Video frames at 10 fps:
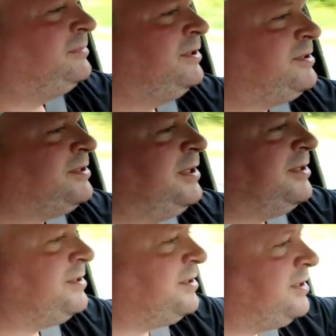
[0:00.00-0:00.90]
let's see,
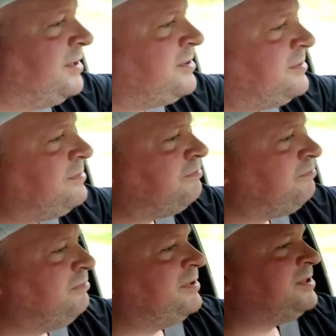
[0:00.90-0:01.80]
is it this?
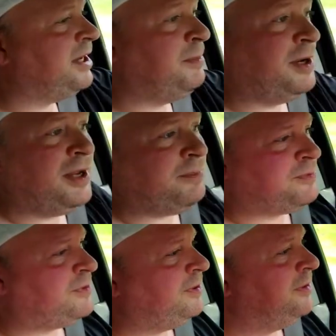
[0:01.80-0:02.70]
It's coming
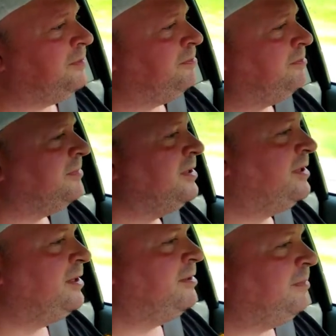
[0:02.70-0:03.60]
up to
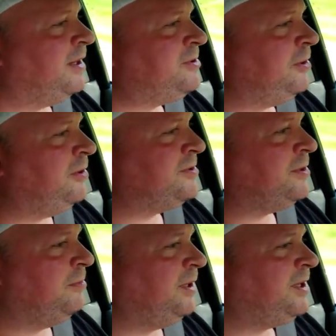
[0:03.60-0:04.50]
my turn's
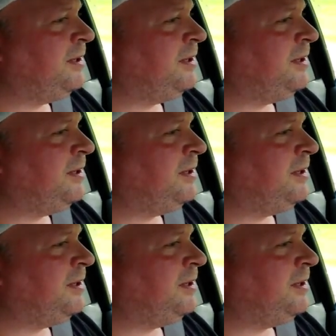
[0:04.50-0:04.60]
going to be